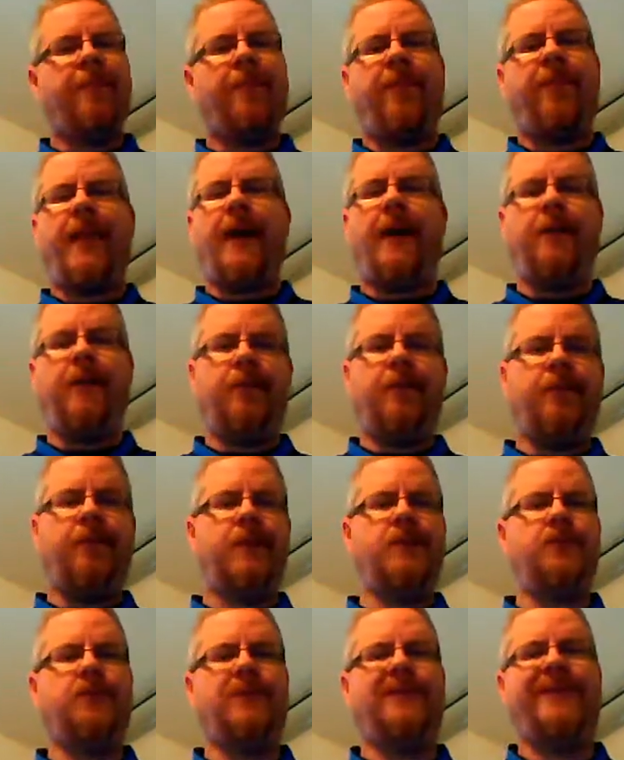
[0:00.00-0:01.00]
That
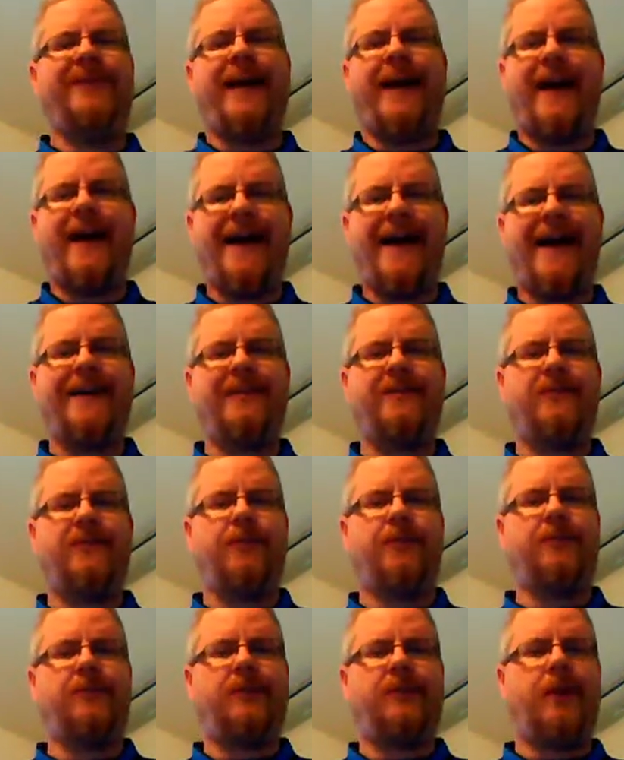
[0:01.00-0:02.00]
individual that has
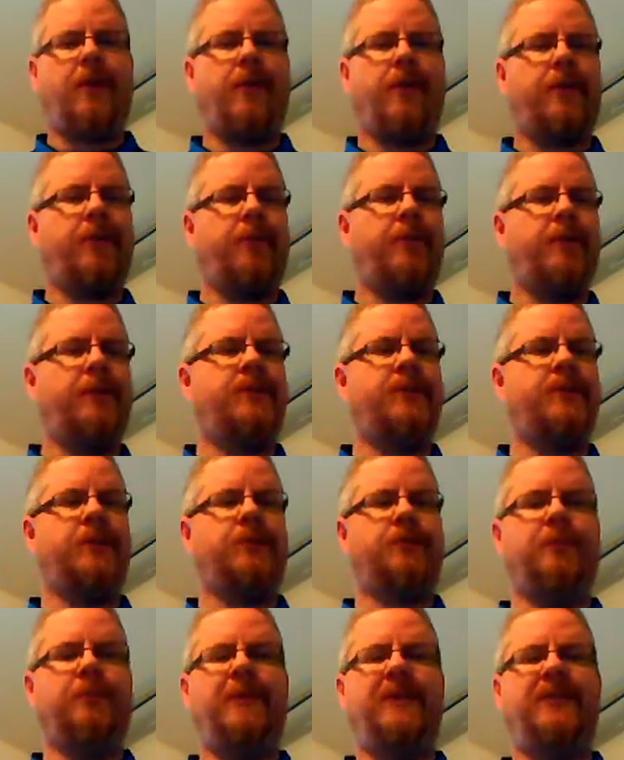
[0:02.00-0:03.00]
those
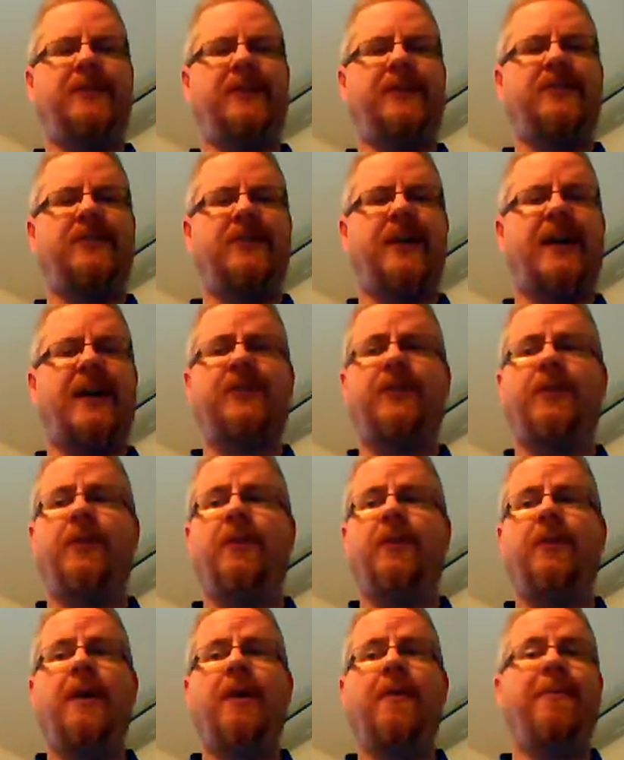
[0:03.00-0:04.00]
characteristics will be
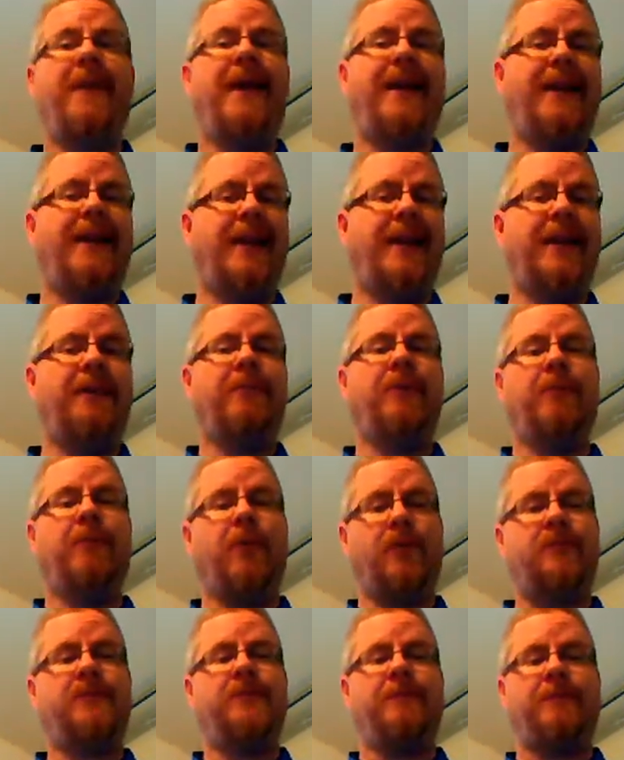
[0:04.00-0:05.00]
successful, making him the
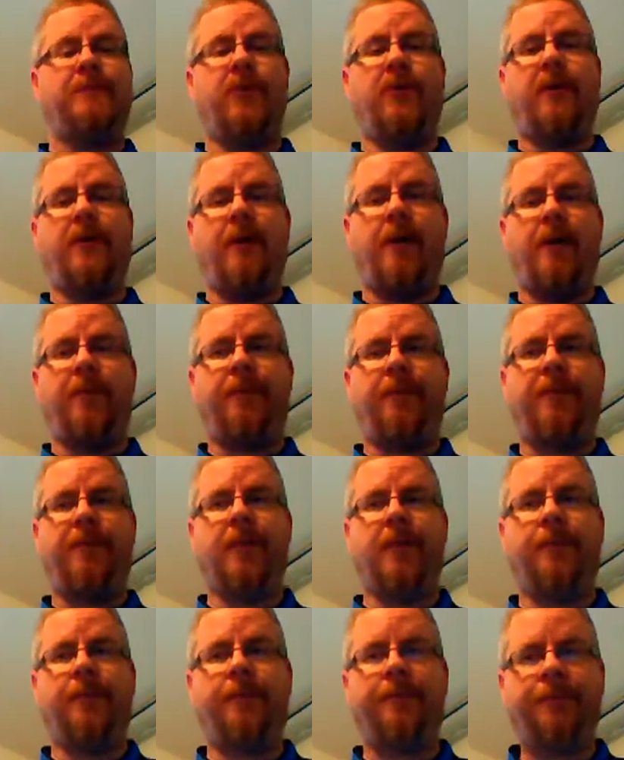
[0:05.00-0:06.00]
most important on the
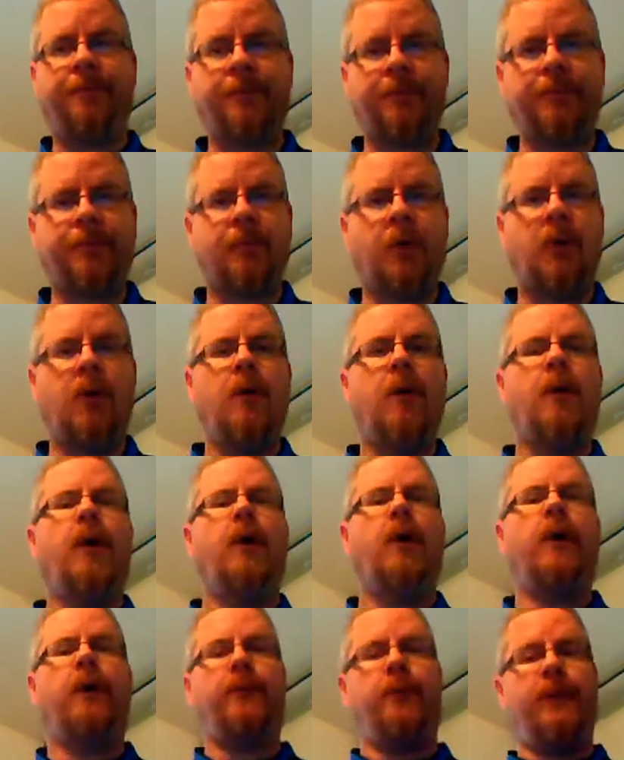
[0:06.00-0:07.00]
field.
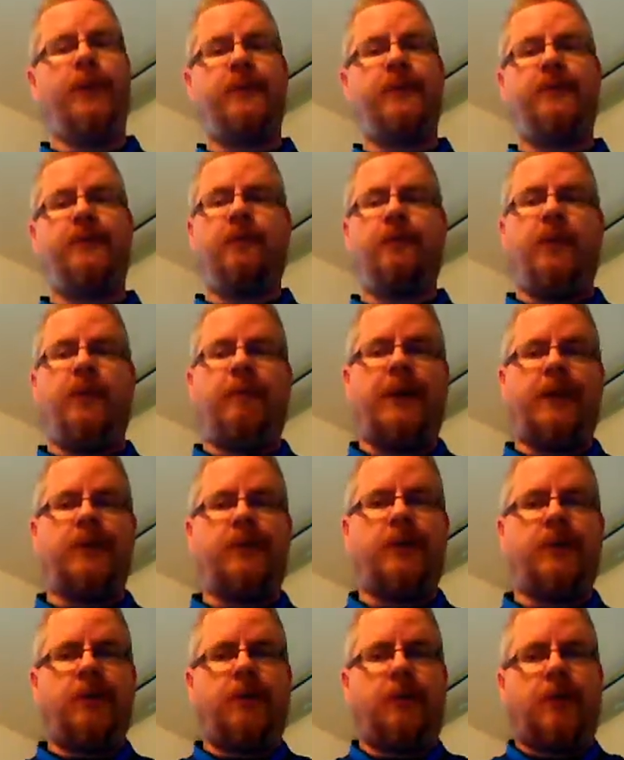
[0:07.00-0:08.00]
Another reason we
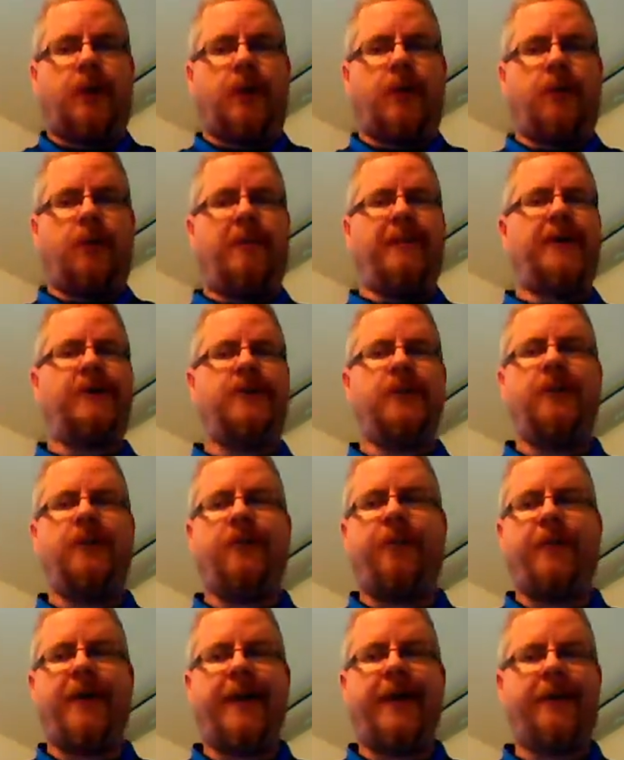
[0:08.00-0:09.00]
mentioned
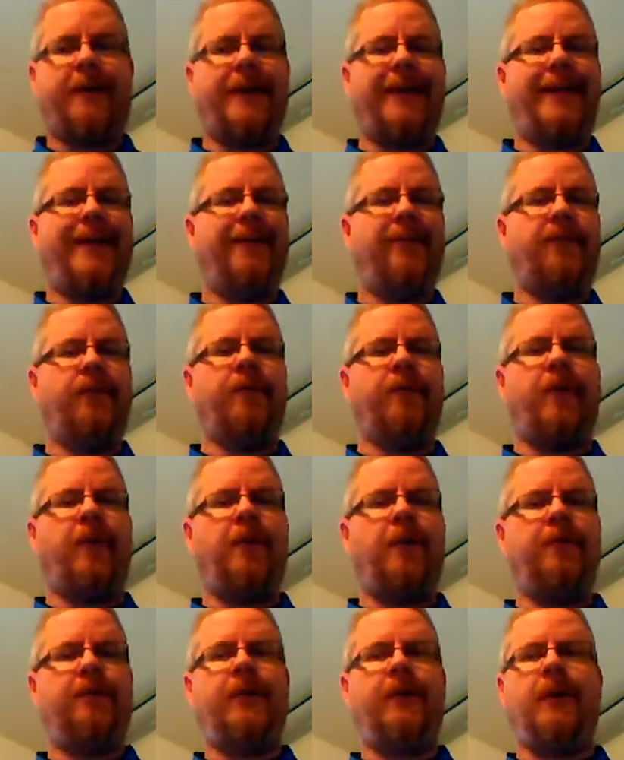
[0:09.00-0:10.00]
the fact that he's
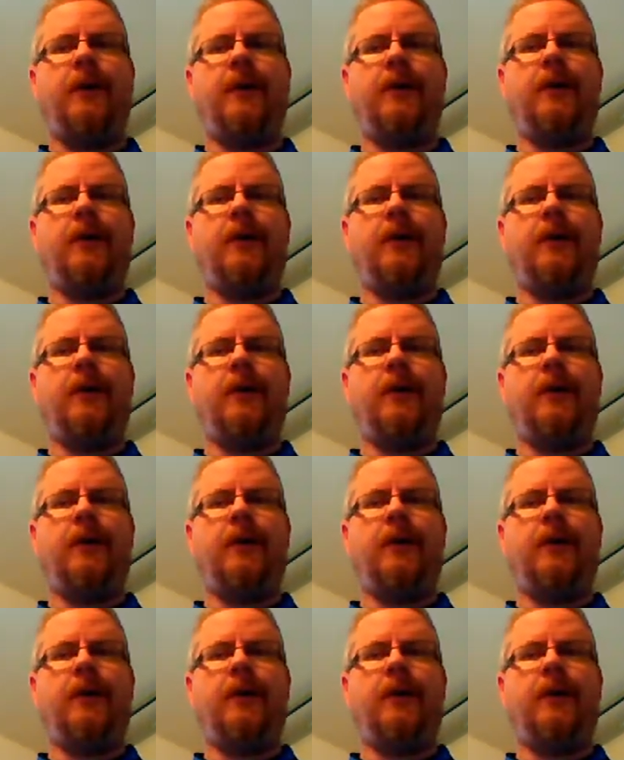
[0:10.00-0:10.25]
involved in